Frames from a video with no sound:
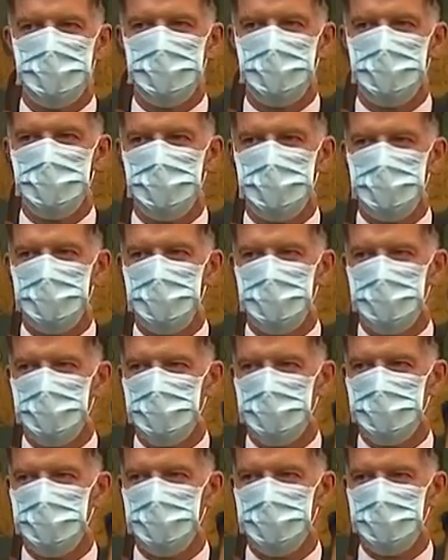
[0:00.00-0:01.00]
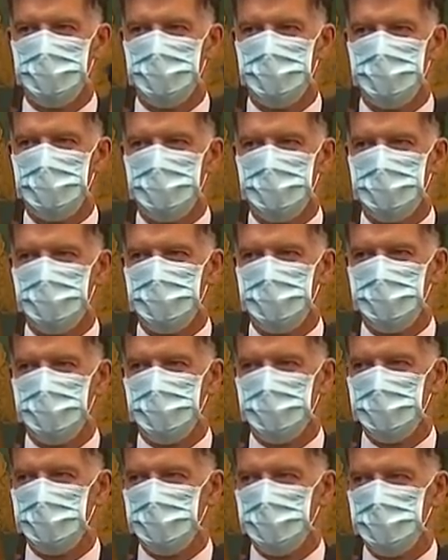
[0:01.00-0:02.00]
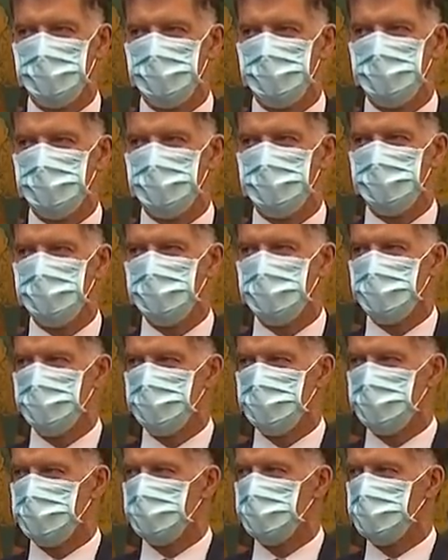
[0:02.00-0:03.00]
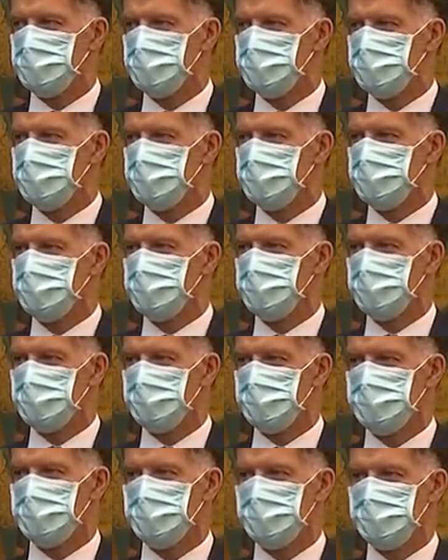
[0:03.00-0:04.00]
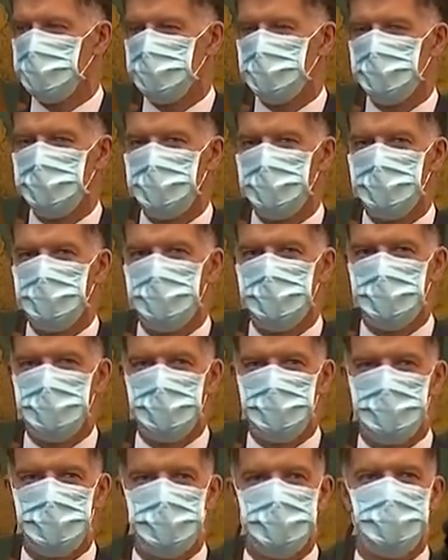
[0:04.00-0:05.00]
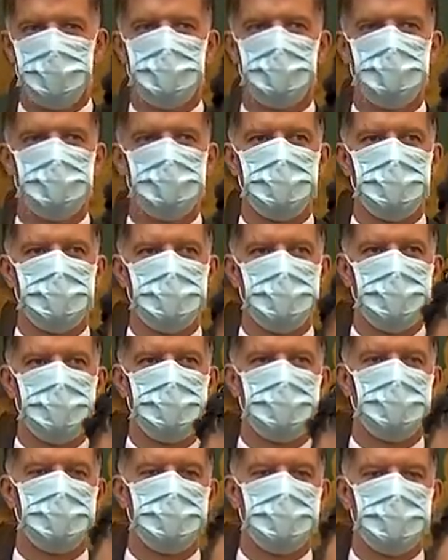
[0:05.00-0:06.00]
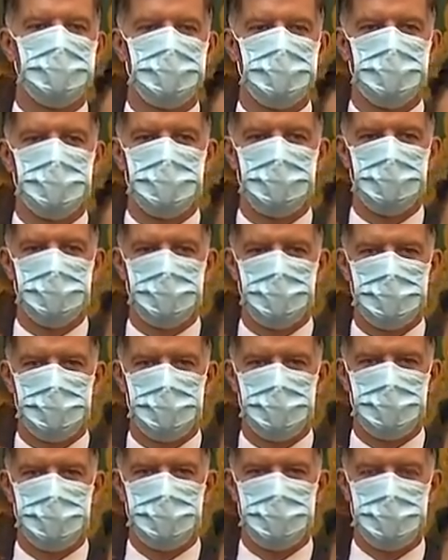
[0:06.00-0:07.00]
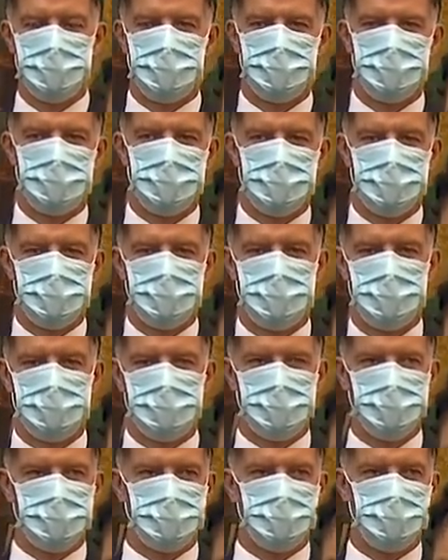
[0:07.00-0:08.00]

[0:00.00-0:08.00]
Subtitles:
No words are spoken by the person on screen.